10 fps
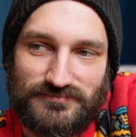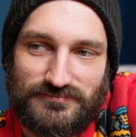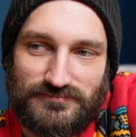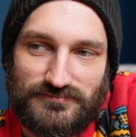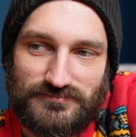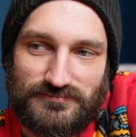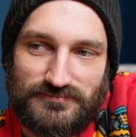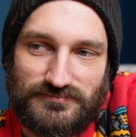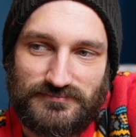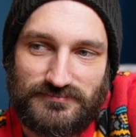
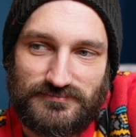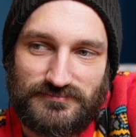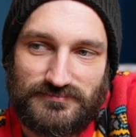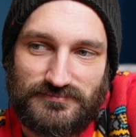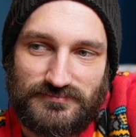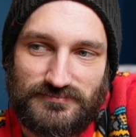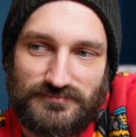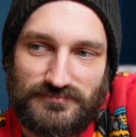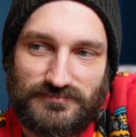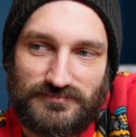
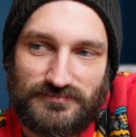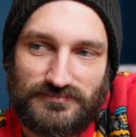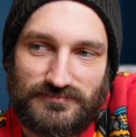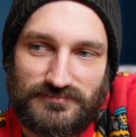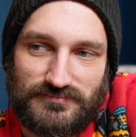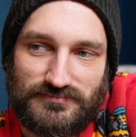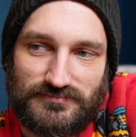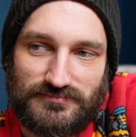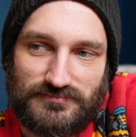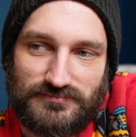
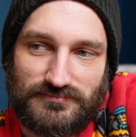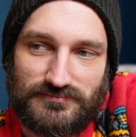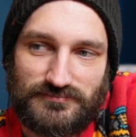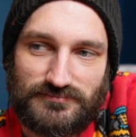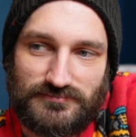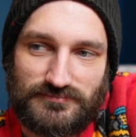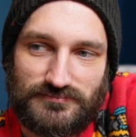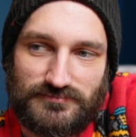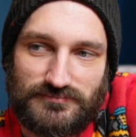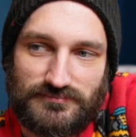This person isn't speaking.